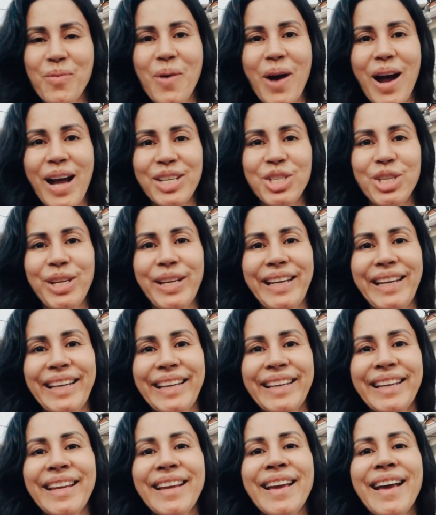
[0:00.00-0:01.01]

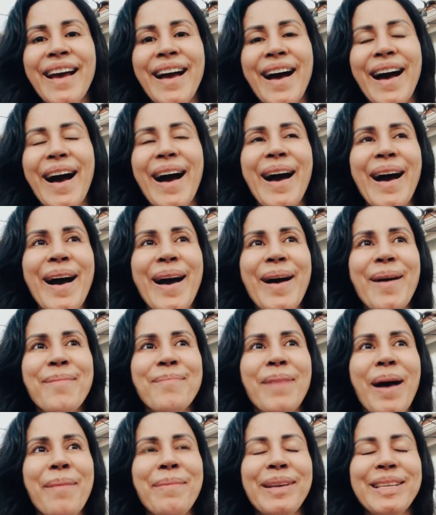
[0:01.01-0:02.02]
watching.
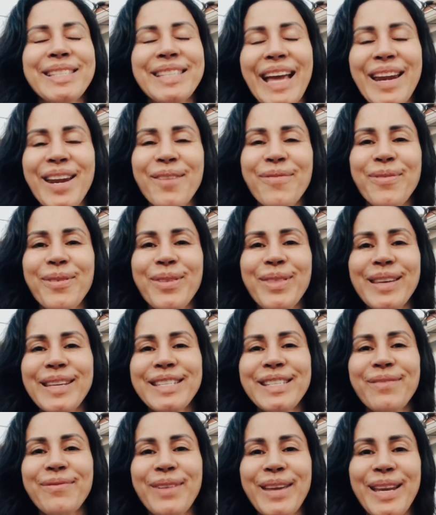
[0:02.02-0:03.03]
I'm excited for
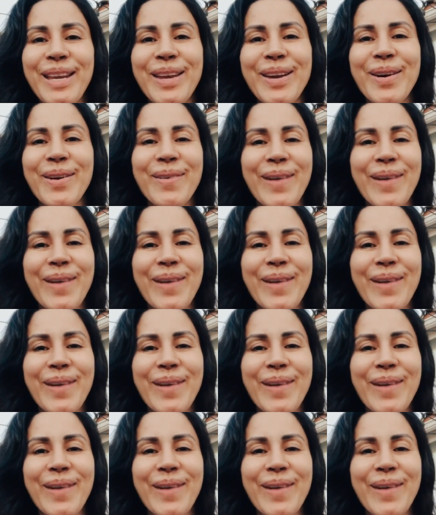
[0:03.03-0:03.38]
this video.